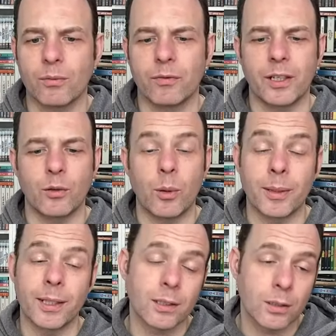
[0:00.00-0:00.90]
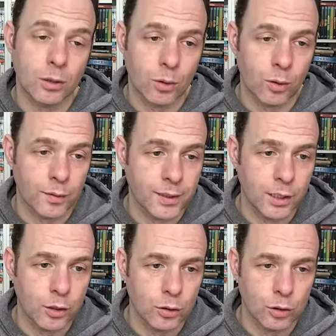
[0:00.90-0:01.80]
very reminiscent of
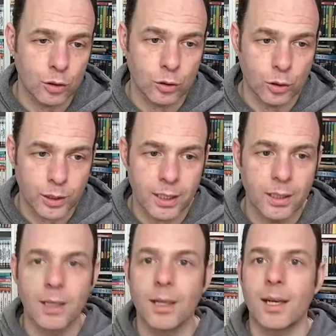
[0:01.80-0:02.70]
Seijin Suzuki,